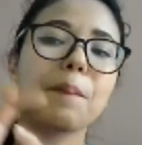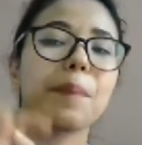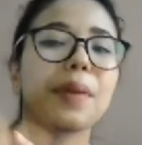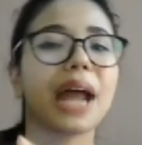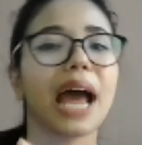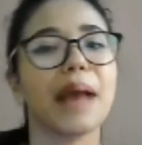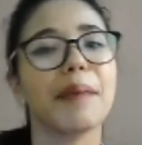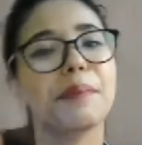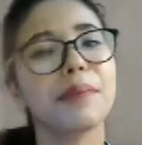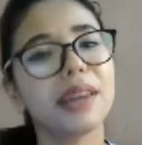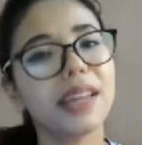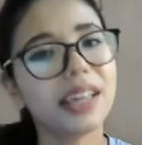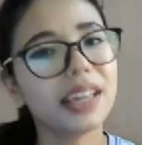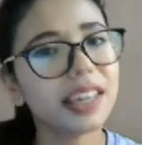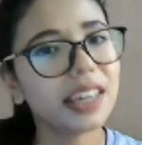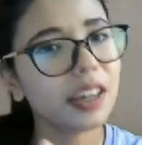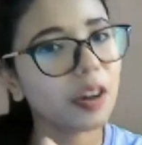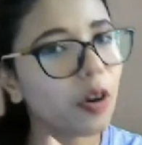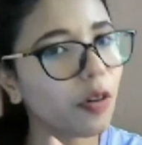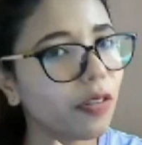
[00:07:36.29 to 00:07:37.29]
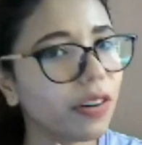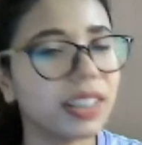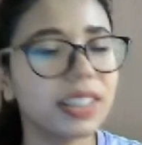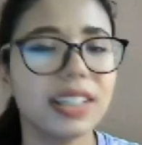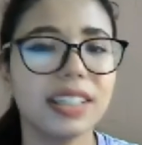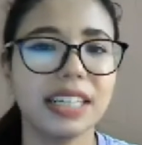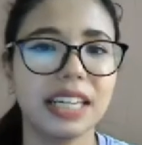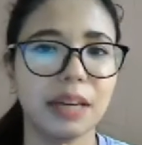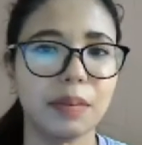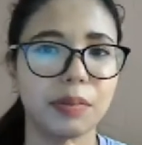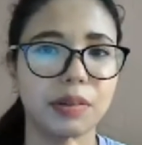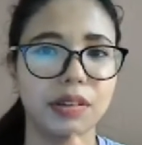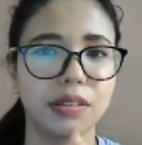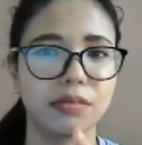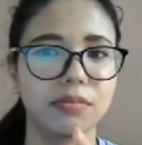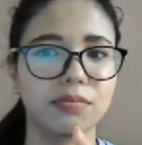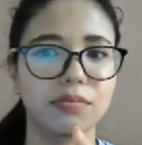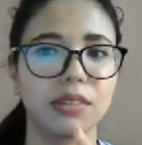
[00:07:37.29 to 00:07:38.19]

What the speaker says: primary key of other table.